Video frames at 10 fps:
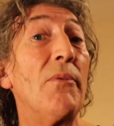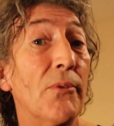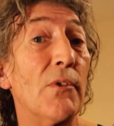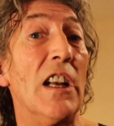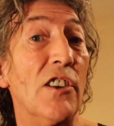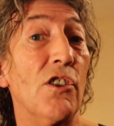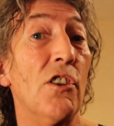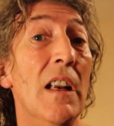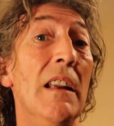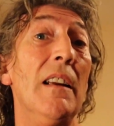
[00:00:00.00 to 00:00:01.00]
fresh.
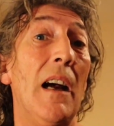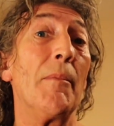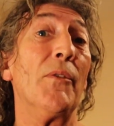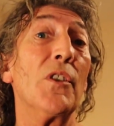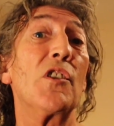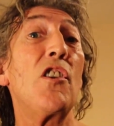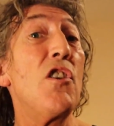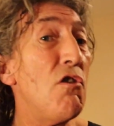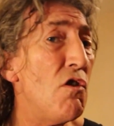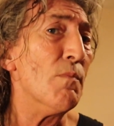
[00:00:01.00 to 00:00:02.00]
I'm the first
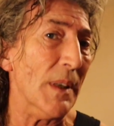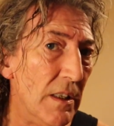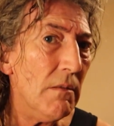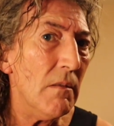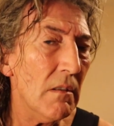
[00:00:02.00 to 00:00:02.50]
human